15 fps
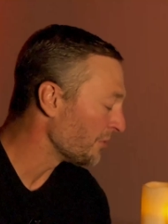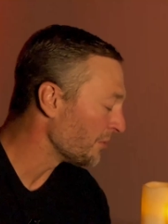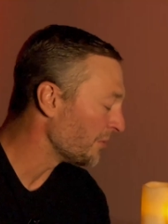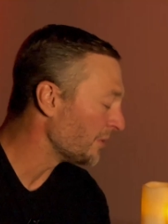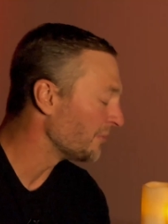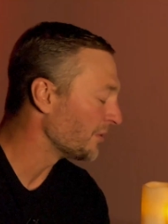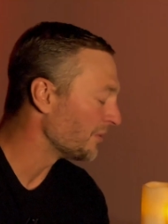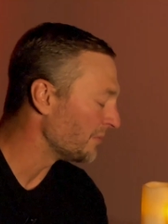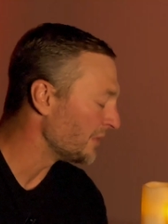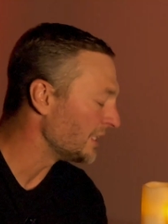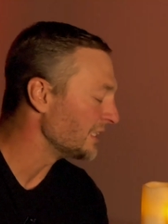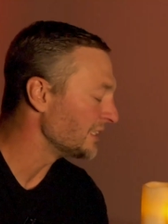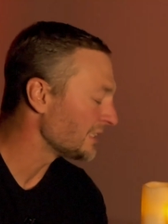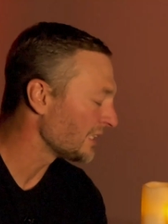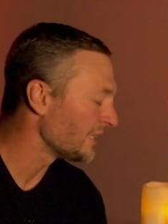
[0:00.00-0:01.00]
remember
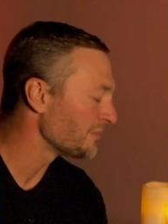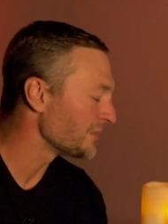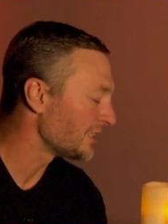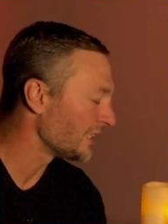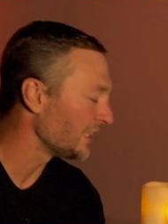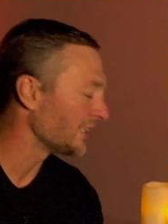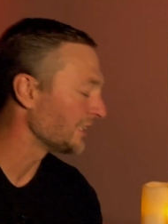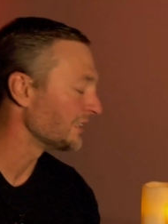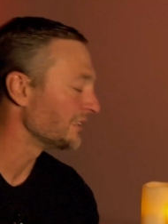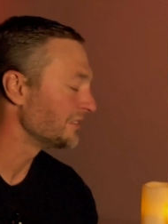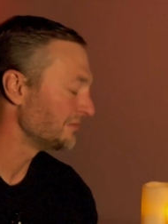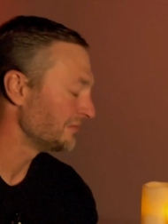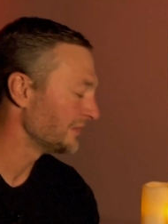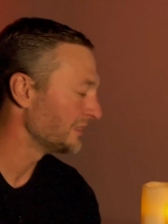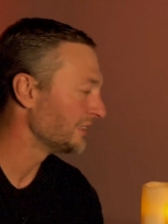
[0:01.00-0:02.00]
many times thinking,
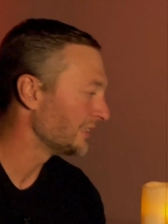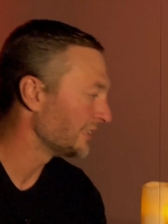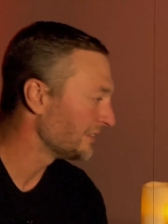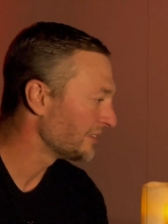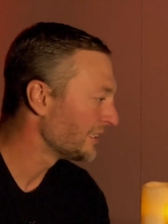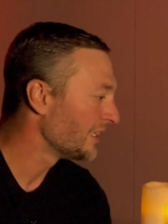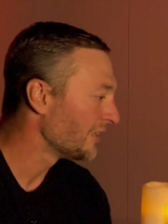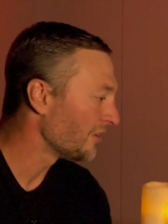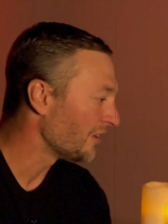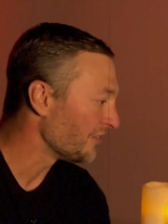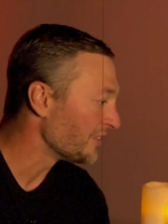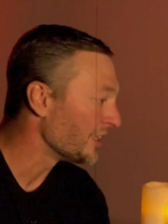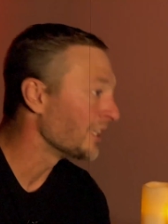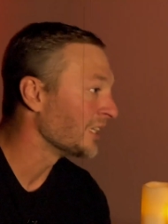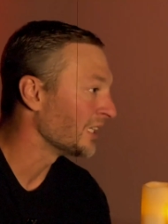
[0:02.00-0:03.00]
I've
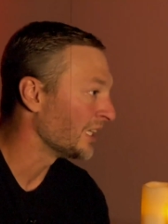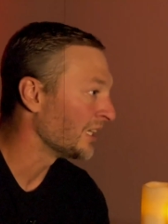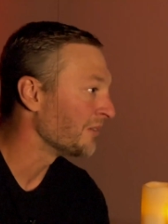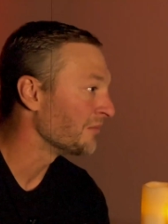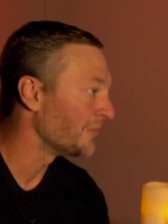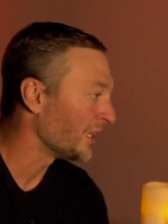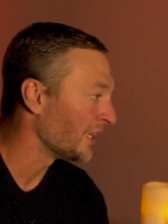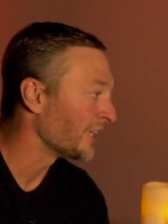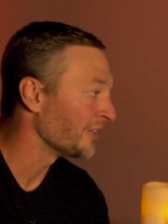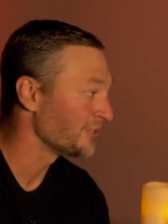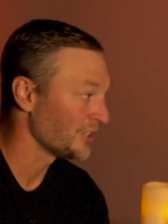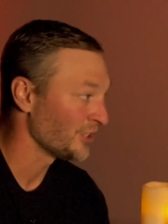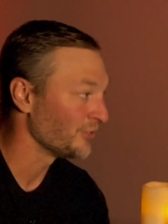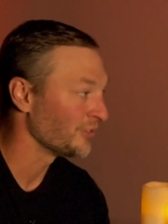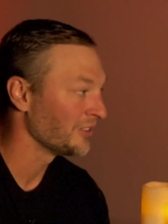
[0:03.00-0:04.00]
done it now, my life's
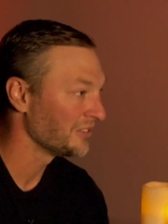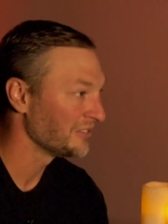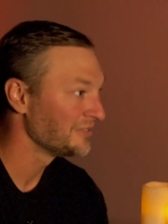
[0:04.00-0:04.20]
over.